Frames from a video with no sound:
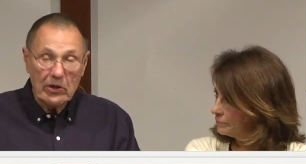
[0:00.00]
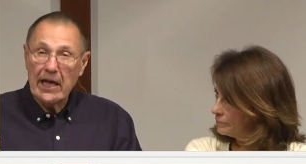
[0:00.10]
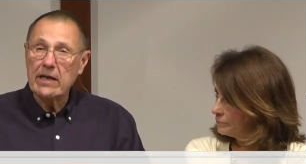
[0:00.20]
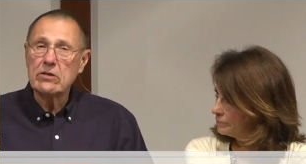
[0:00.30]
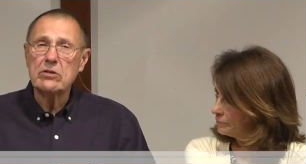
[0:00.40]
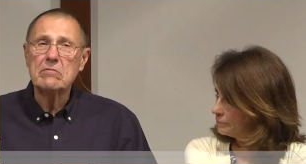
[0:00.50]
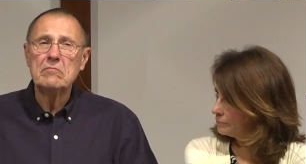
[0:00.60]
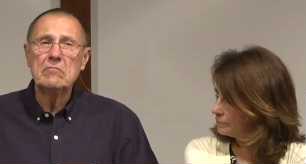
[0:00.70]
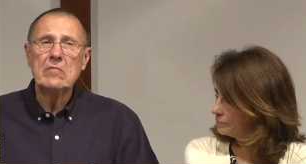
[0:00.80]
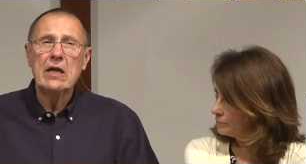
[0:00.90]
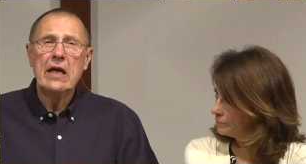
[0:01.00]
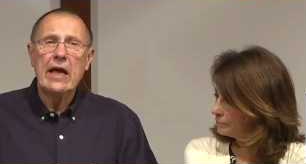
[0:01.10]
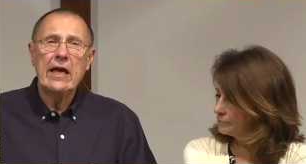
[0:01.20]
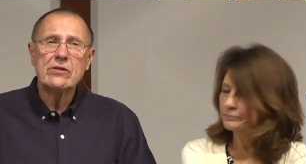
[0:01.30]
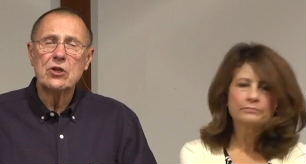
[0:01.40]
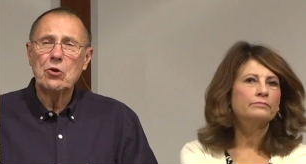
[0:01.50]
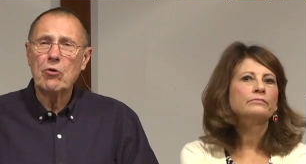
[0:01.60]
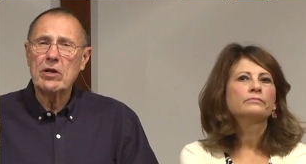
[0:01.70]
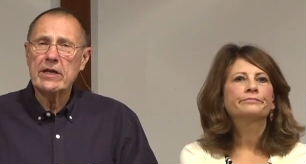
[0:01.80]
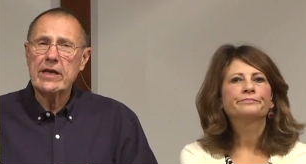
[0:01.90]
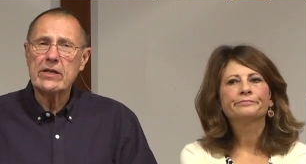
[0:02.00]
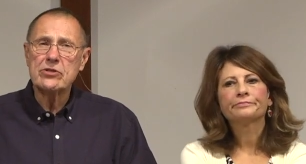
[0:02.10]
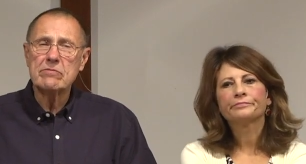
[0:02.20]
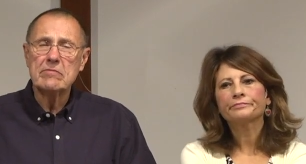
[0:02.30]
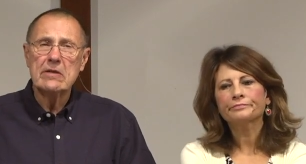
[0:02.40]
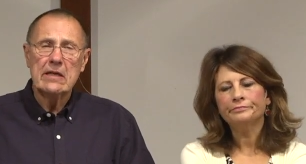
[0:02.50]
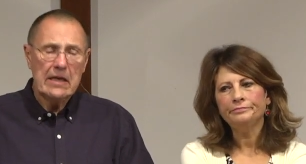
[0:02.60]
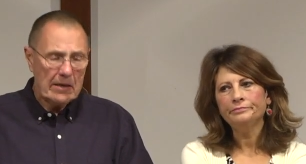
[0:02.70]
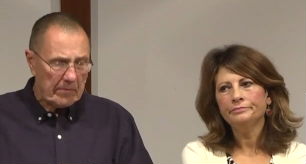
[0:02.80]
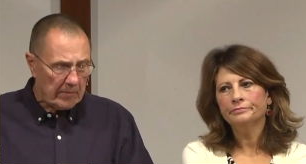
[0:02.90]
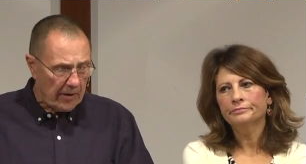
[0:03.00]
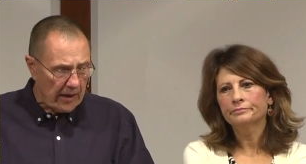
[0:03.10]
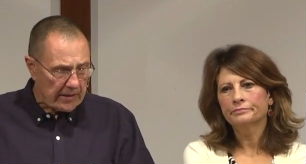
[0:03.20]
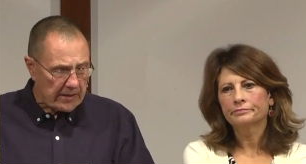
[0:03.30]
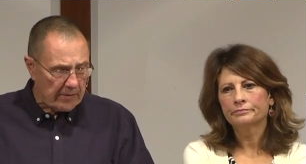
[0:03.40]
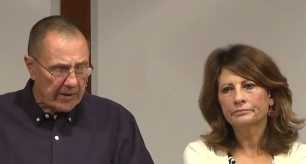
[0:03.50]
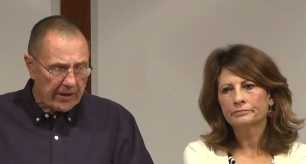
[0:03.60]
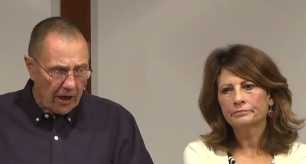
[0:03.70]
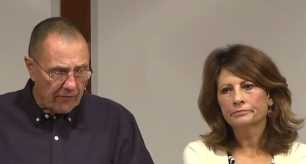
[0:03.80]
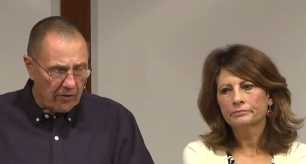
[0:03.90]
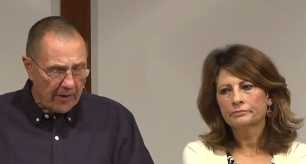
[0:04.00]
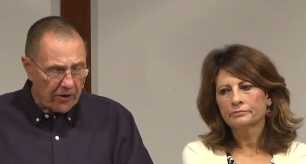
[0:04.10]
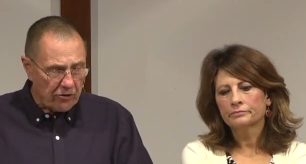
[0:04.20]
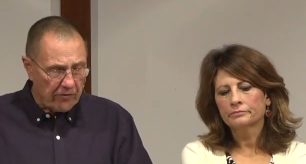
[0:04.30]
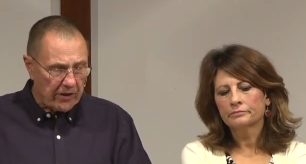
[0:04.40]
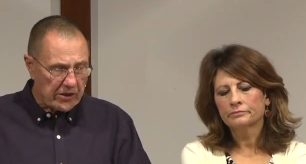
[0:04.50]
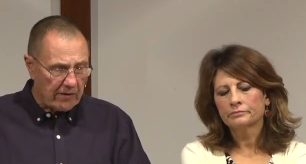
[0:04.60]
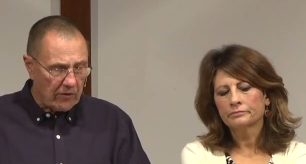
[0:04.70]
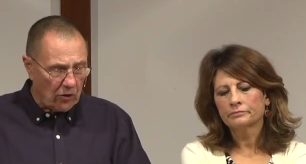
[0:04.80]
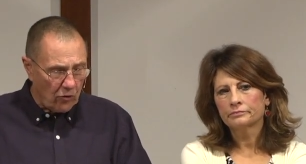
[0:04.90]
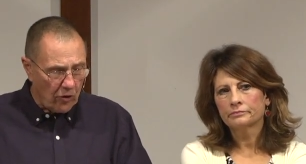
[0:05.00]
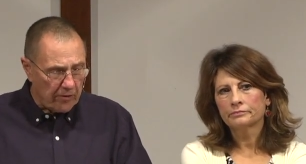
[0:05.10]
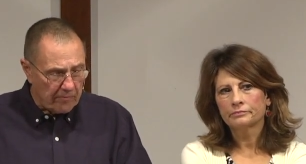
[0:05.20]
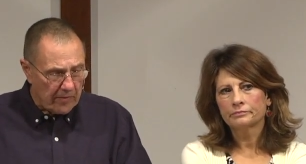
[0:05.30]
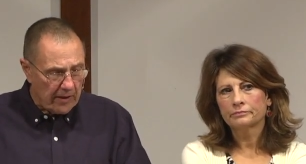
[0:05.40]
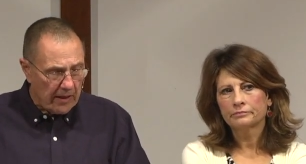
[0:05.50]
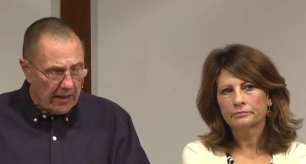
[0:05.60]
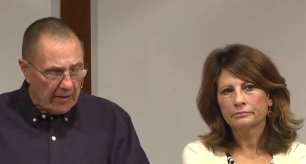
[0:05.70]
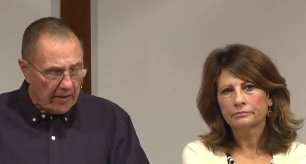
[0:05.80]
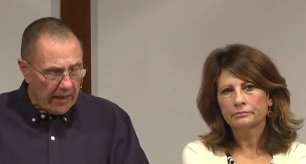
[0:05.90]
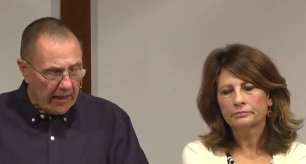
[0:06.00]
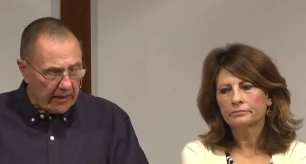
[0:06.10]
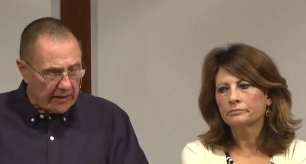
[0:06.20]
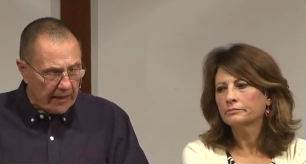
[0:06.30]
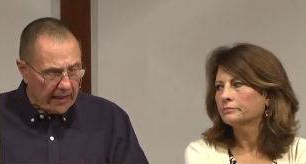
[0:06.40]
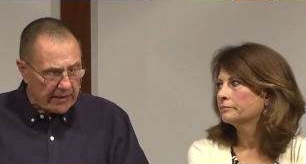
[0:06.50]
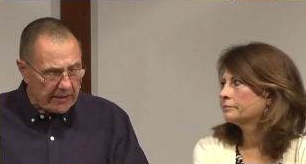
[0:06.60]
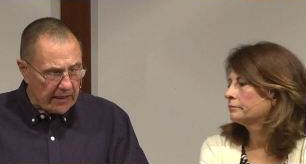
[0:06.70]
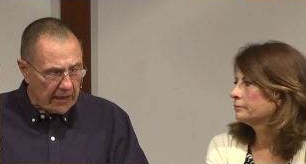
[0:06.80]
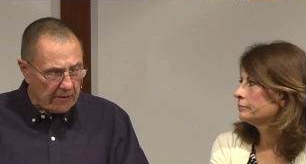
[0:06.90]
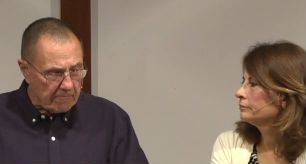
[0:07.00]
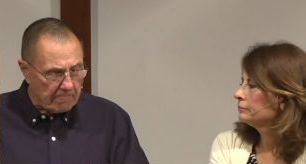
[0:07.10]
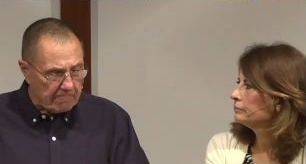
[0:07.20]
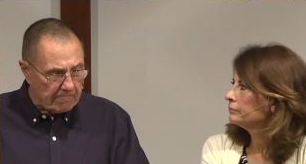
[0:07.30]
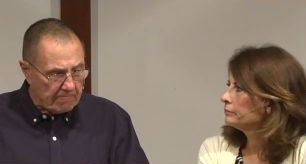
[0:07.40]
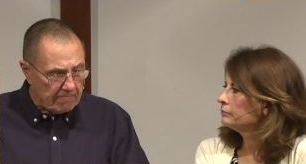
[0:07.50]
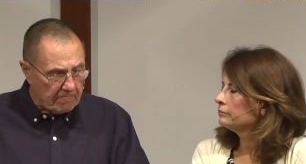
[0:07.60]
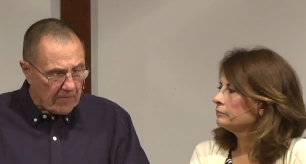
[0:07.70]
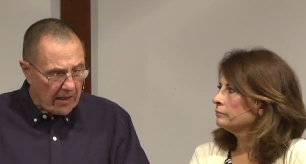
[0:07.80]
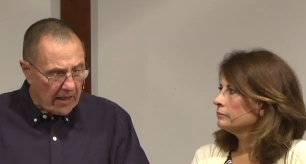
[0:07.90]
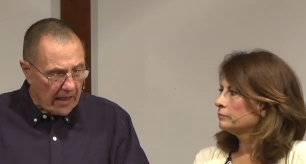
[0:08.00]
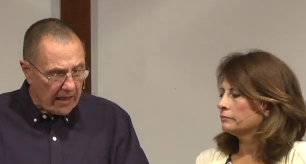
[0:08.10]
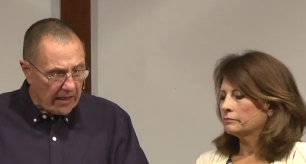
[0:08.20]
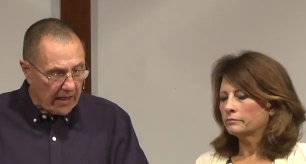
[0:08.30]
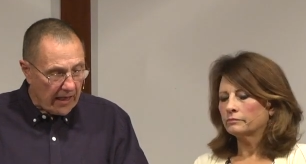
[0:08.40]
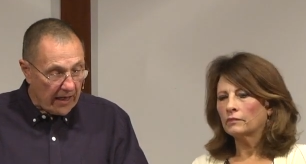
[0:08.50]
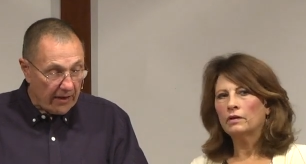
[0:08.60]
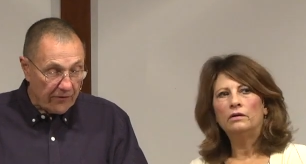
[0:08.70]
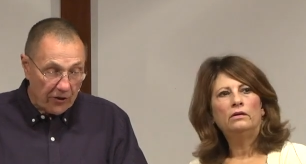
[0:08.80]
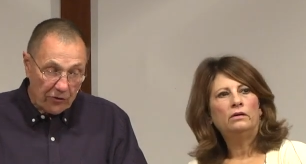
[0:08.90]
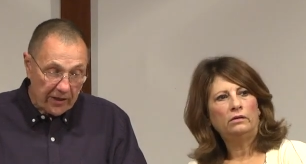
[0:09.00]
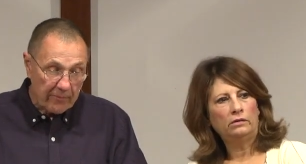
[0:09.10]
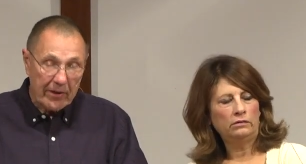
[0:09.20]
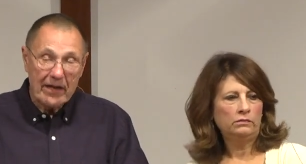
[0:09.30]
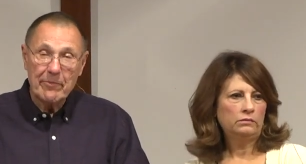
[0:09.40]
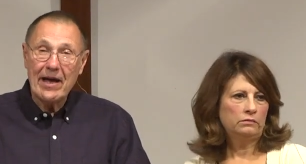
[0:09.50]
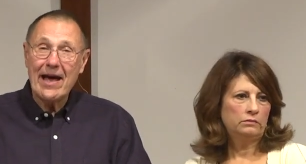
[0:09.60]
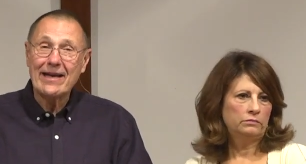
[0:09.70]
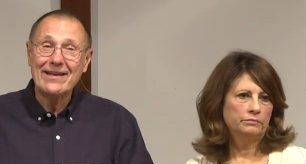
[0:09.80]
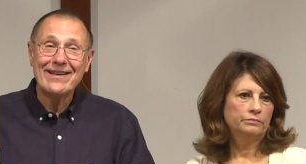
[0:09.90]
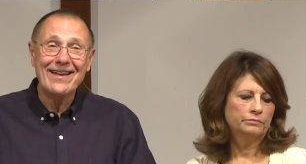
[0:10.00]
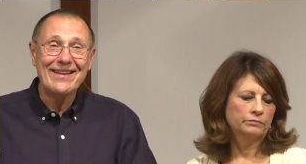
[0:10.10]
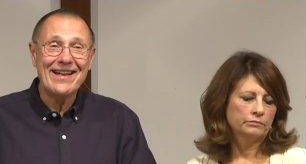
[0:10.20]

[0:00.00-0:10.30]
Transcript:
Speaker 1: you lend as the Lord leads. But uh, be careful, make sure that it's of the Lord, and that, um, and uh, and if you don't get paid back,